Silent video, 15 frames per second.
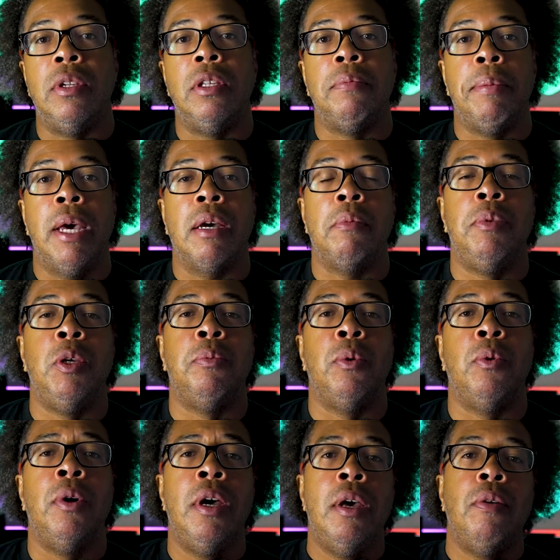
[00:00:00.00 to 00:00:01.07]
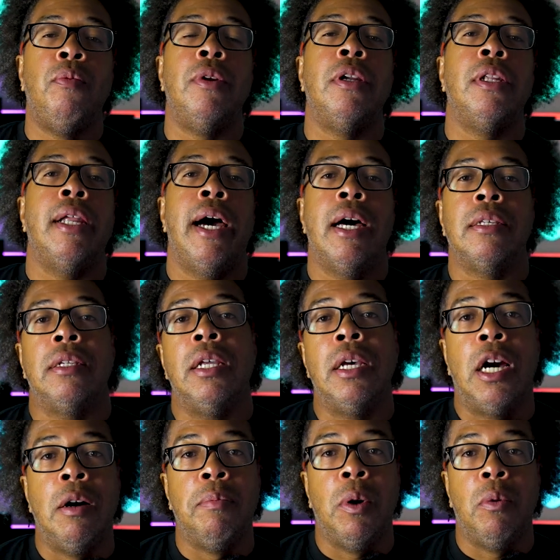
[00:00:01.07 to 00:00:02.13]
these MAGA people when the lies that they
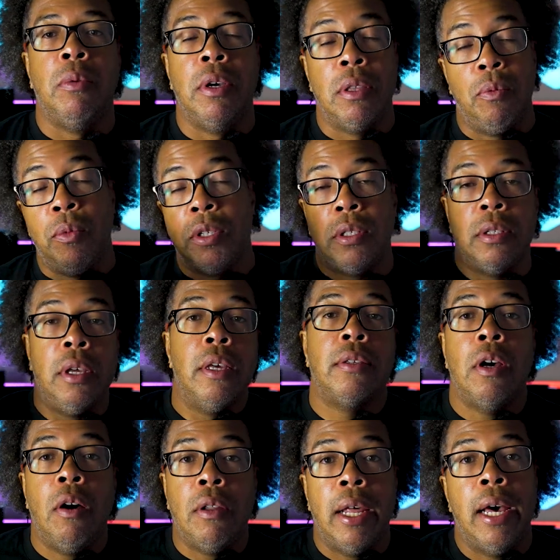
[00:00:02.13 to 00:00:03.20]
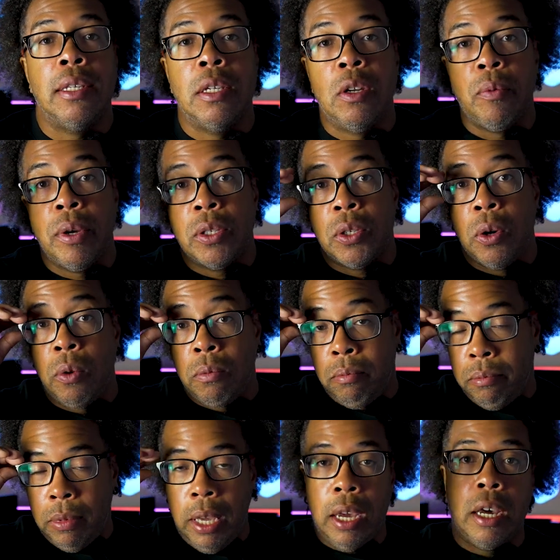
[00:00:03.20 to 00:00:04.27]
come up with, which it's all lies anyway. So,
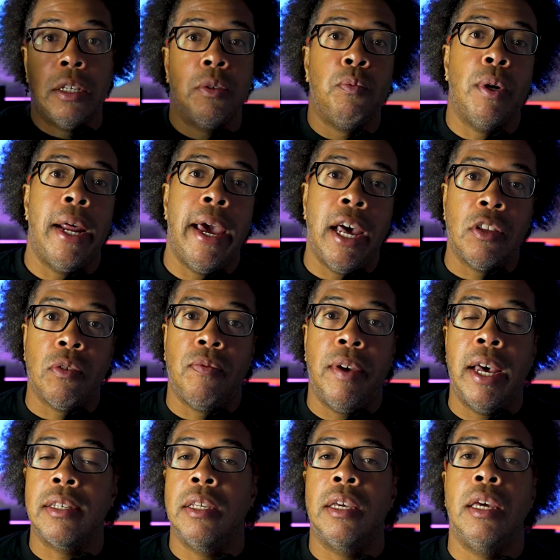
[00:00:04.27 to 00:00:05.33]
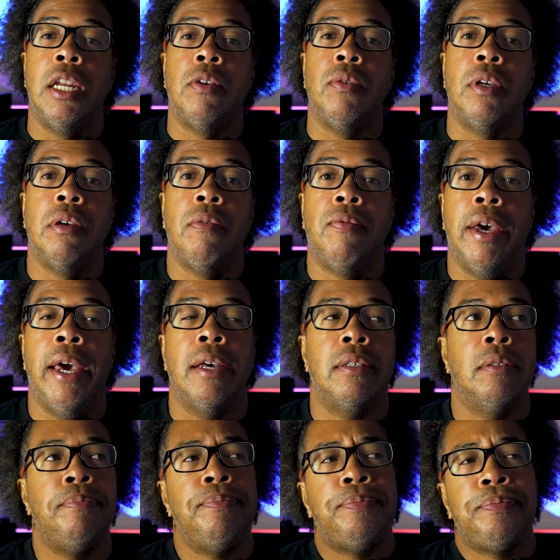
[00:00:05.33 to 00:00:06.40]
and because when I ask for facts, they can never give facts.